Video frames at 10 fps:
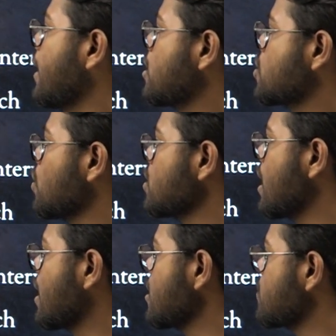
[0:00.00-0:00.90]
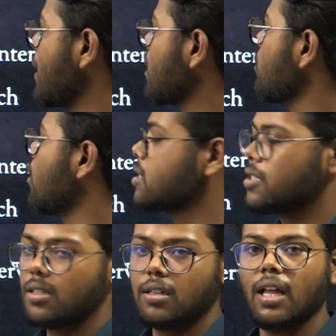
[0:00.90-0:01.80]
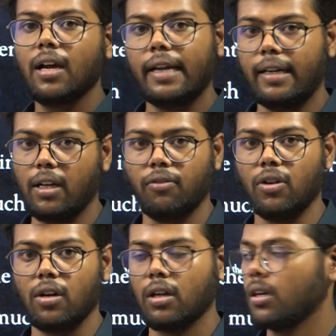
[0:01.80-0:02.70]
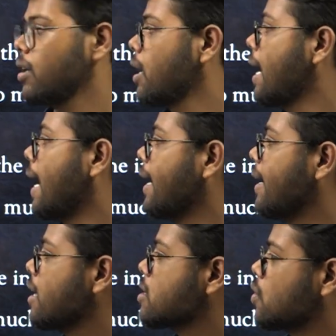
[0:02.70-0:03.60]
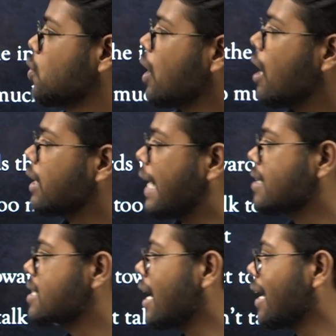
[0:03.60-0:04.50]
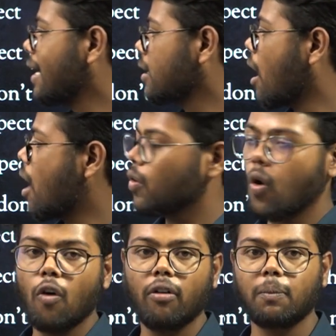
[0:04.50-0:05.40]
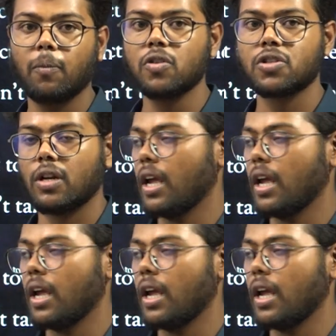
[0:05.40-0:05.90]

it shows the respect towards the interviewer. And next, do not exaggerate or overboost